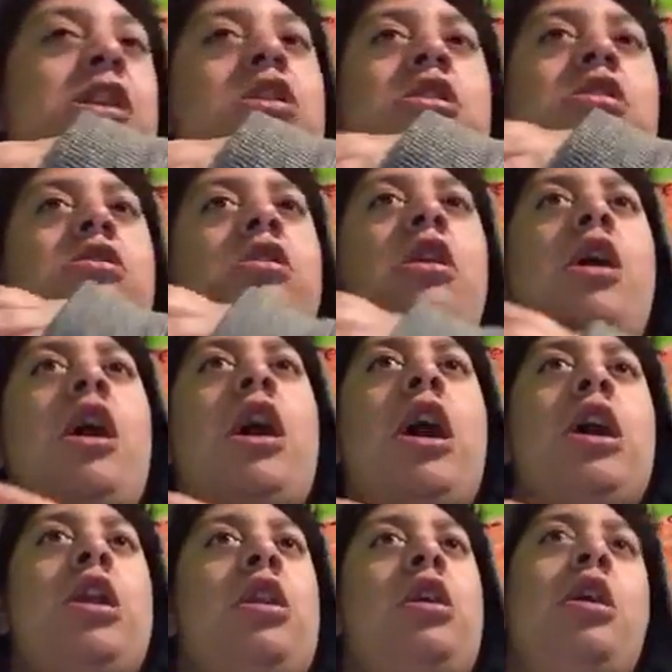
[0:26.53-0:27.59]
let's
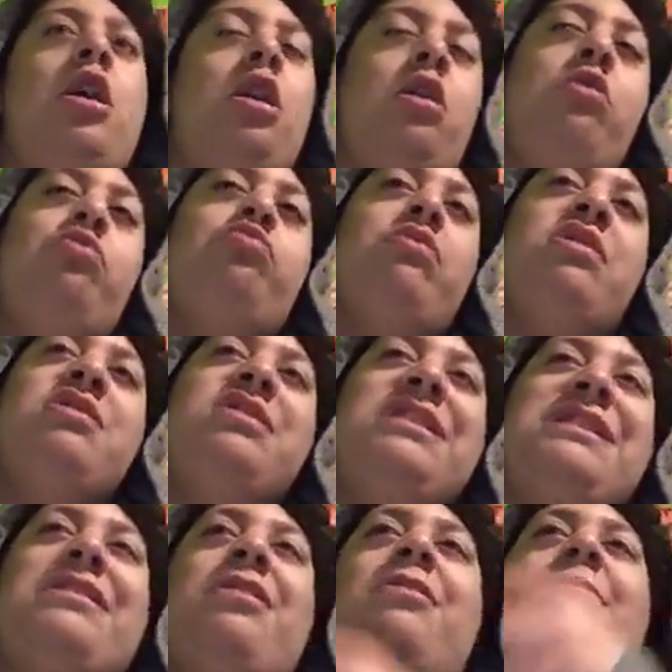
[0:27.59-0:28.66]
say what
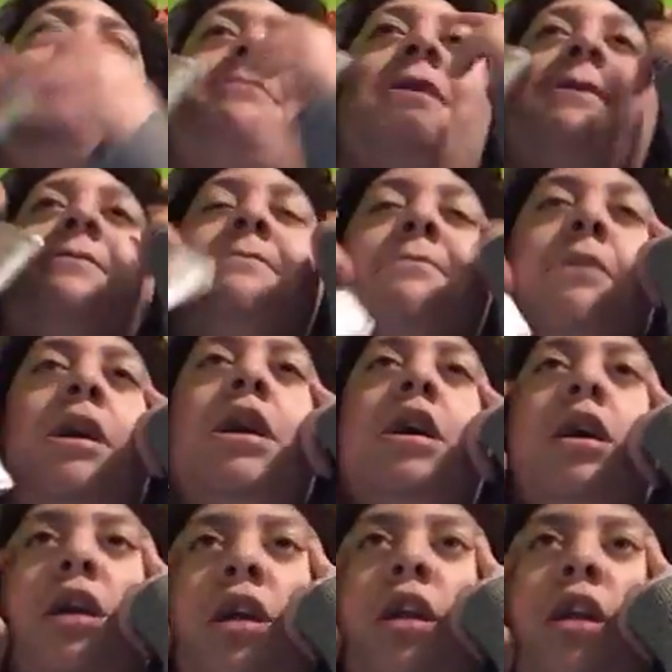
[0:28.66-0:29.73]
is on my
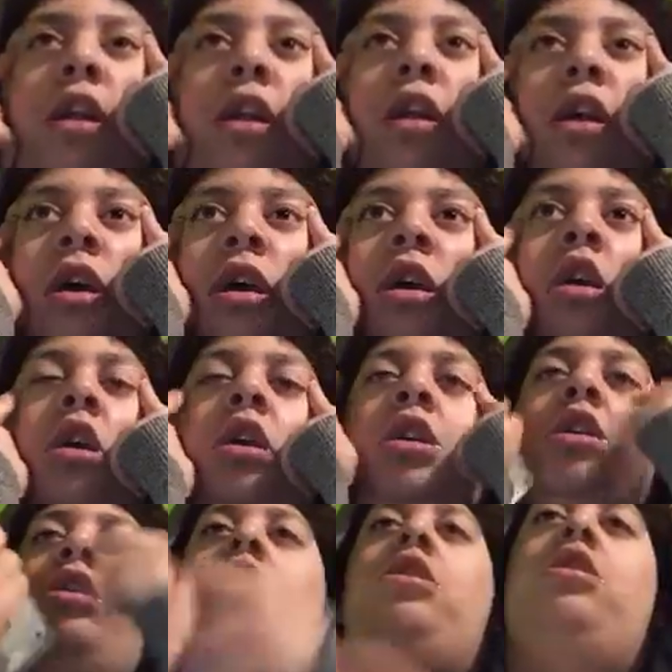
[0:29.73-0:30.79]
mind.
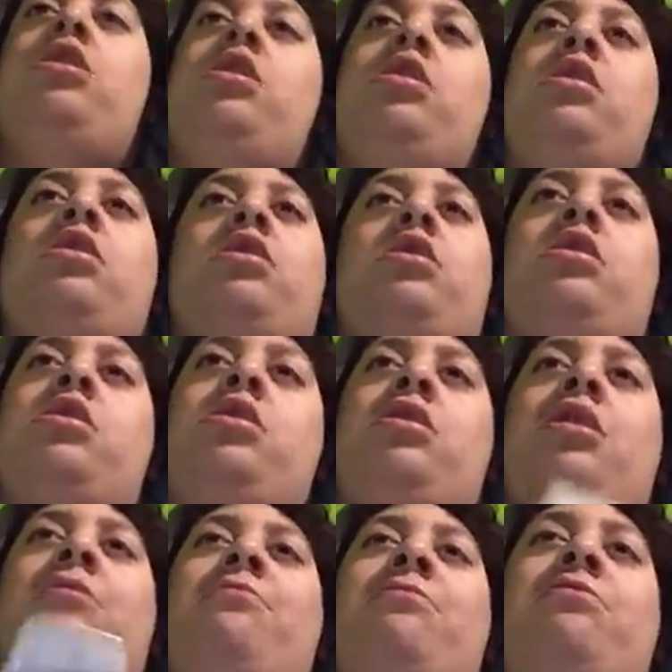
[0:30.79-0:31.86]
Is
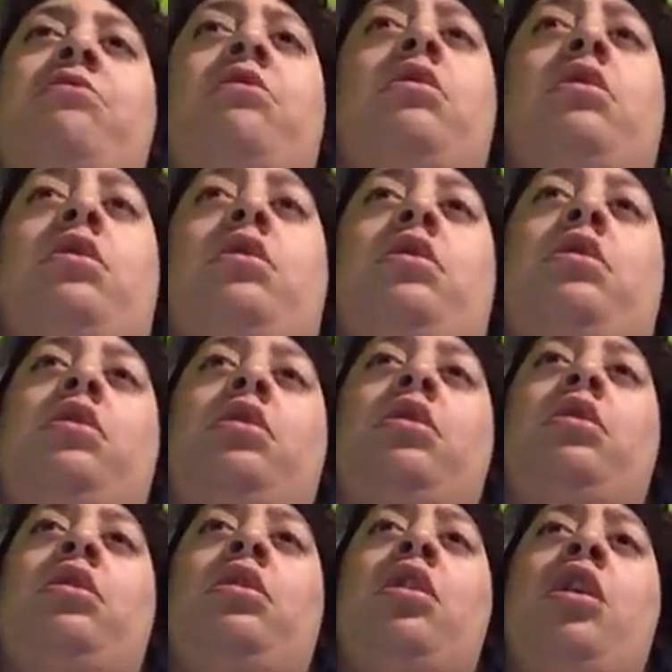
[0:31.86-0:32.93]
number one,
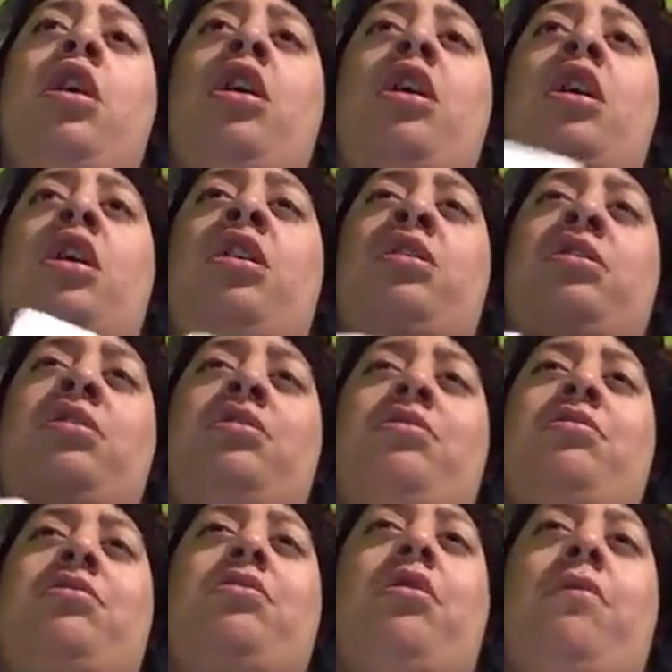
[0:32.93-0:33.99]
I'm gonna
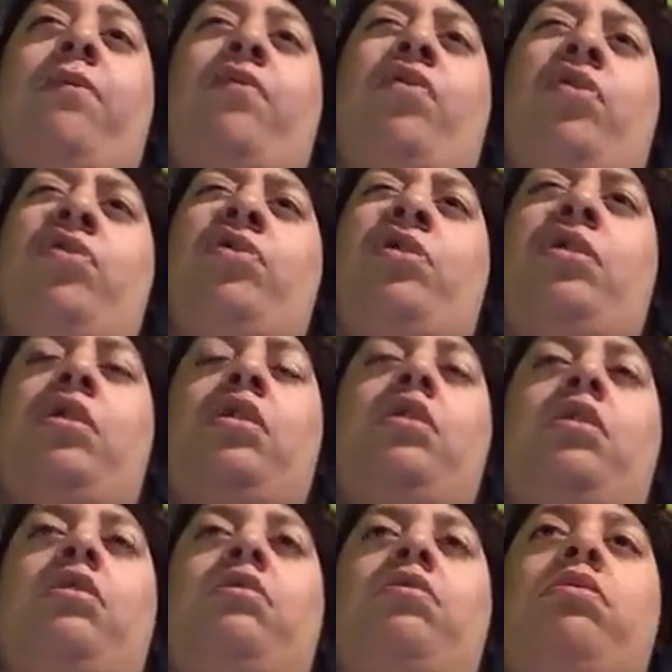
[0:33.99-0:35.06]
start falling in
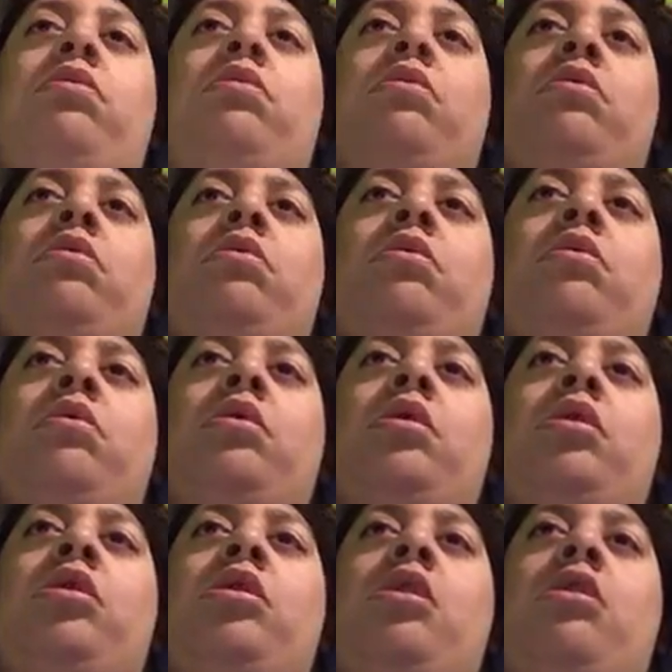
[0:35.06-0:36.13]
love
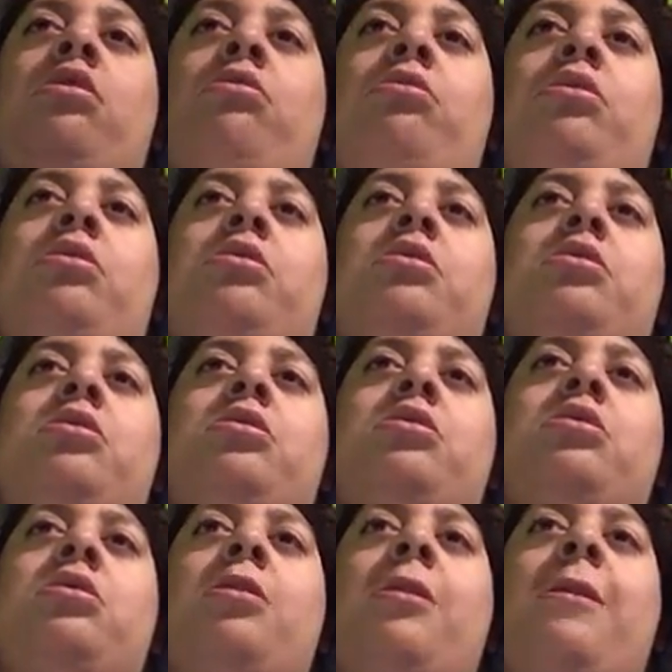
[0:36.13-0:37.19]
with
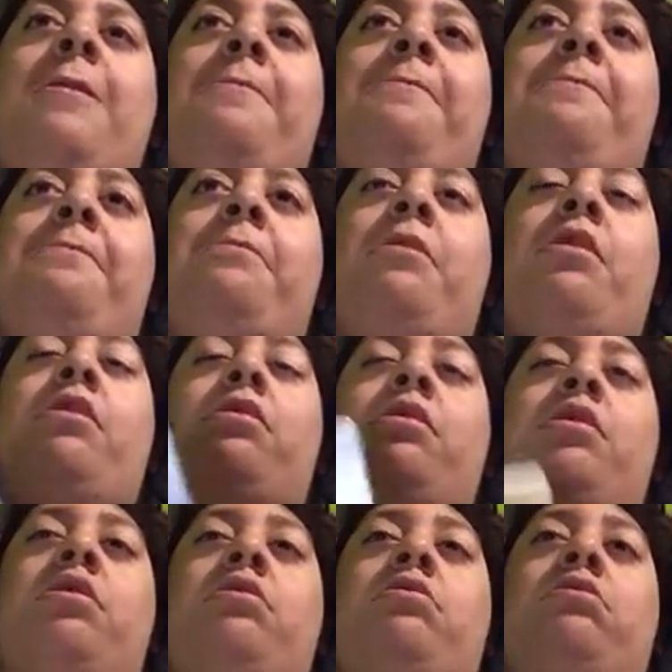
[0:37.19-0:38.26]

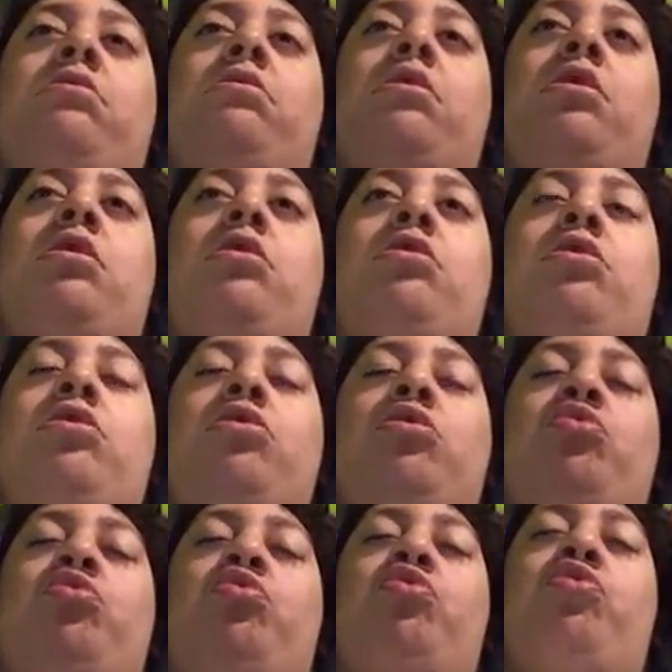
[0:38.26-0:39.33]
Murray
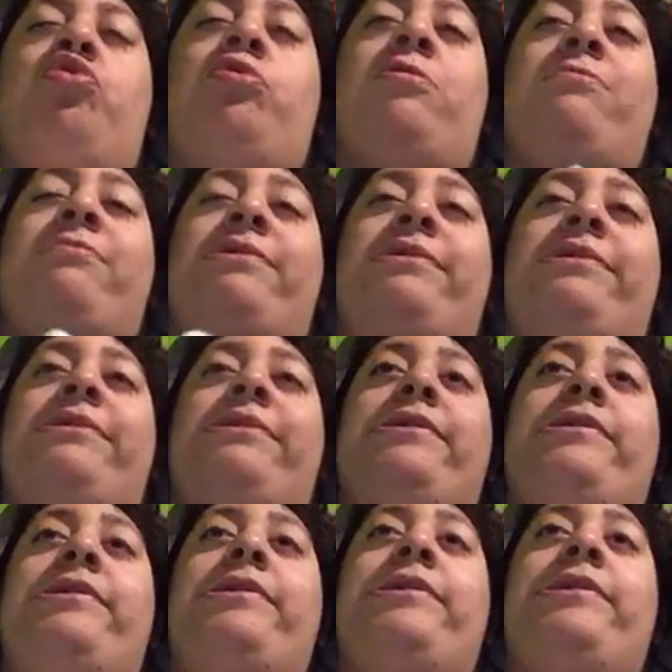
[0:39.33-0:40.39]
woman.